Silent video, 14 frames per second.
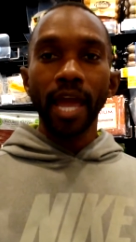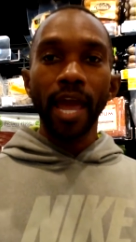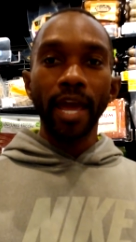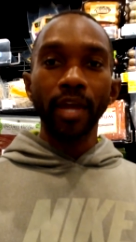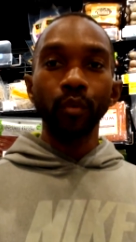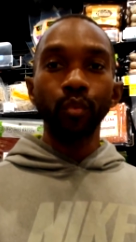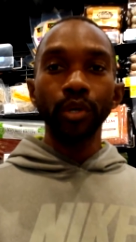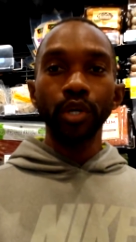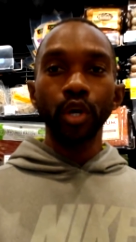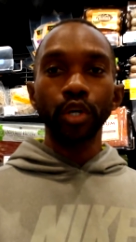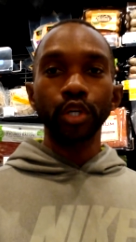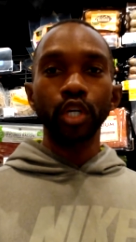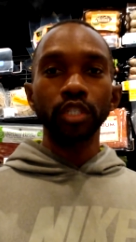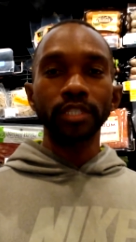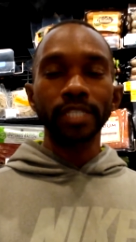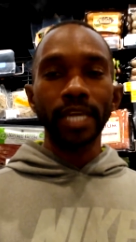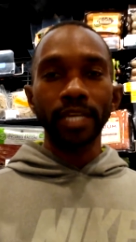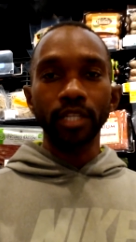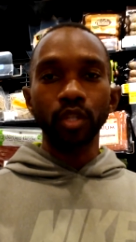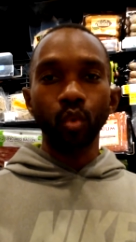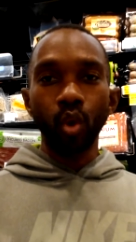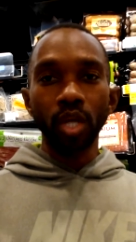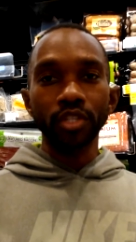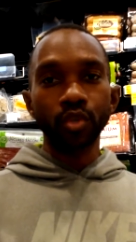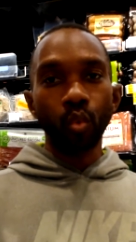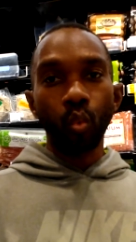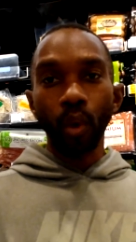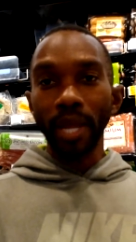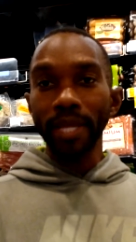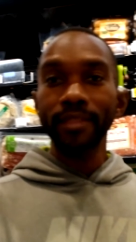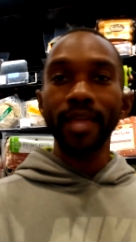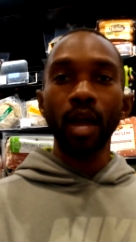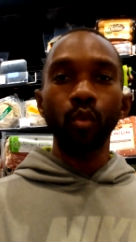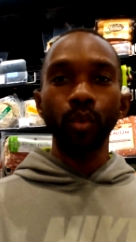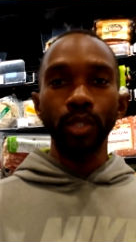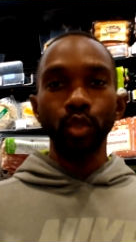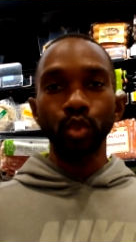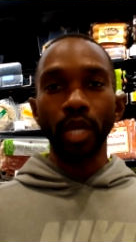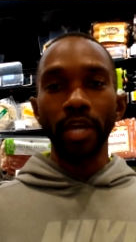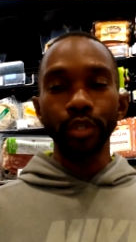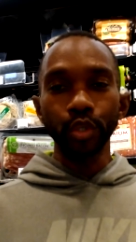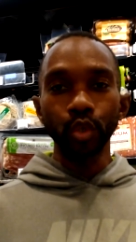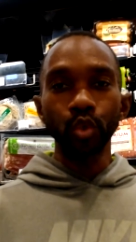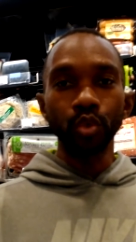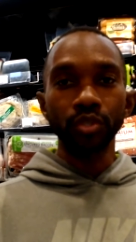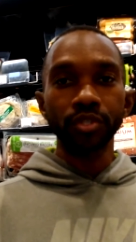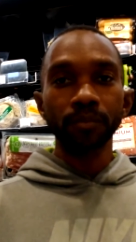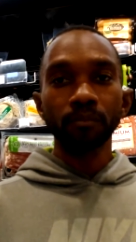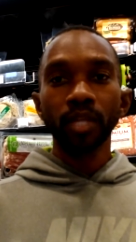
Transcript: and we're going to take the ones away that we do not use.